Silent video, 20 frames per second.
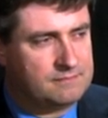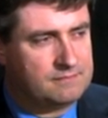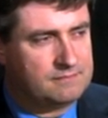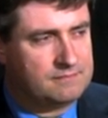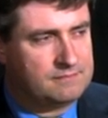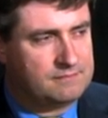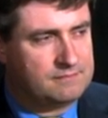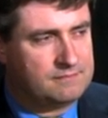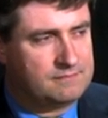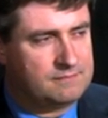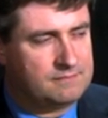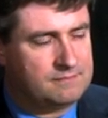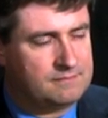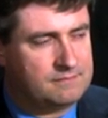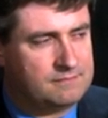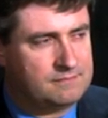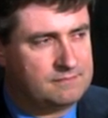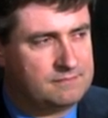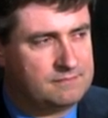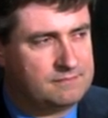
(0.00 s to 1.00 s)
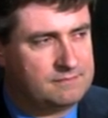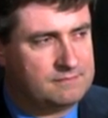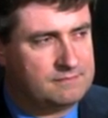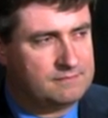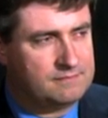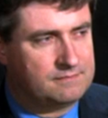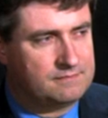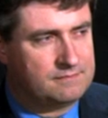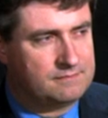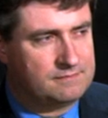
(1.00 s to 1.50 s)

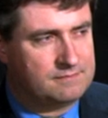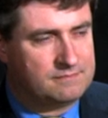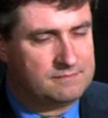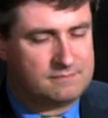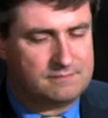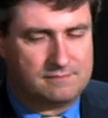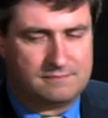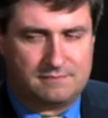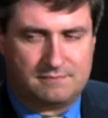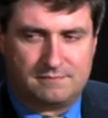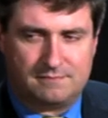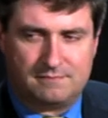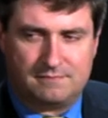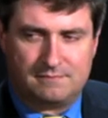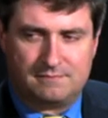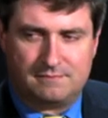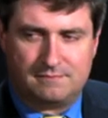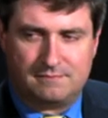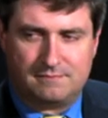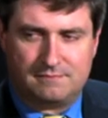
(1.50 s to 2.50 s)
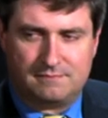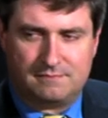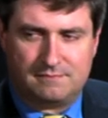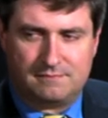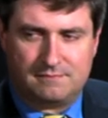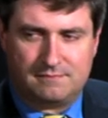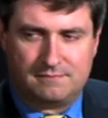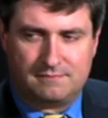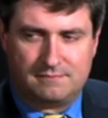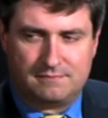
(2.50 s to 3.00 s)

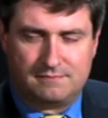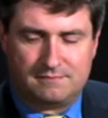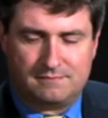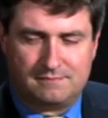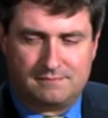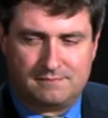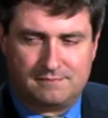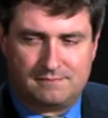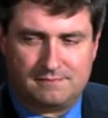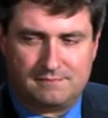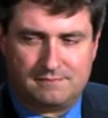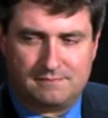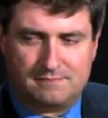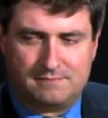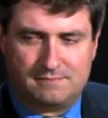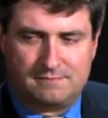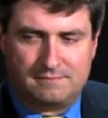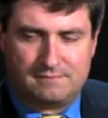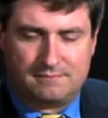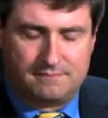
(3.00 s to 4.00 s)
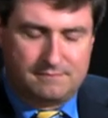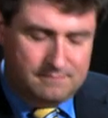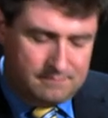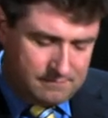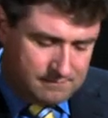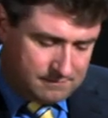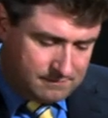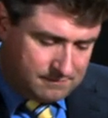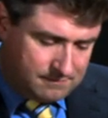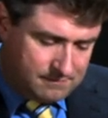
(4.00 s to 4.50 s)

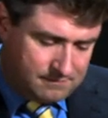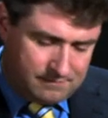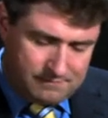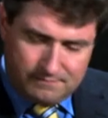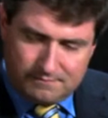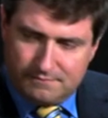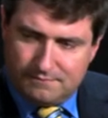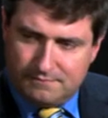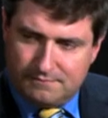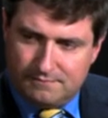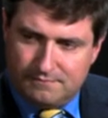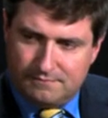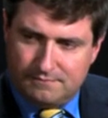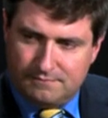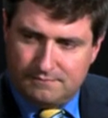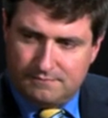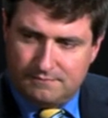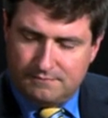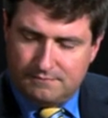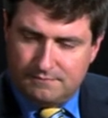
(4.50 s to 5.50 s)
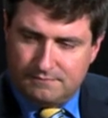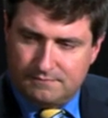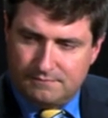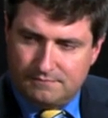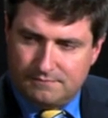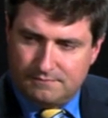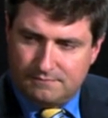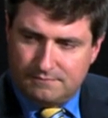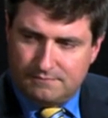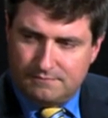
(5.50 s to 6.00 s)

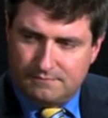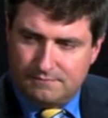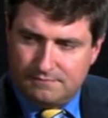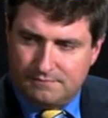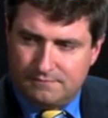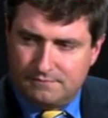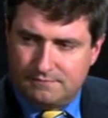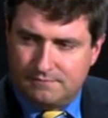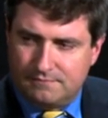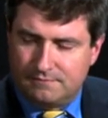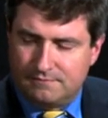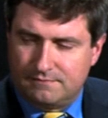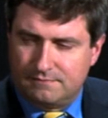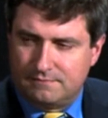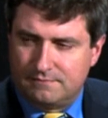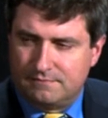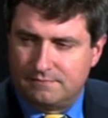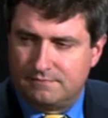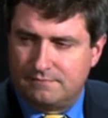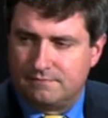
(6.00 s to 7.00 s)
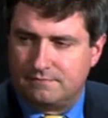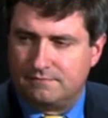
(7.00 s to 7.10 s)
This person isn't speaking.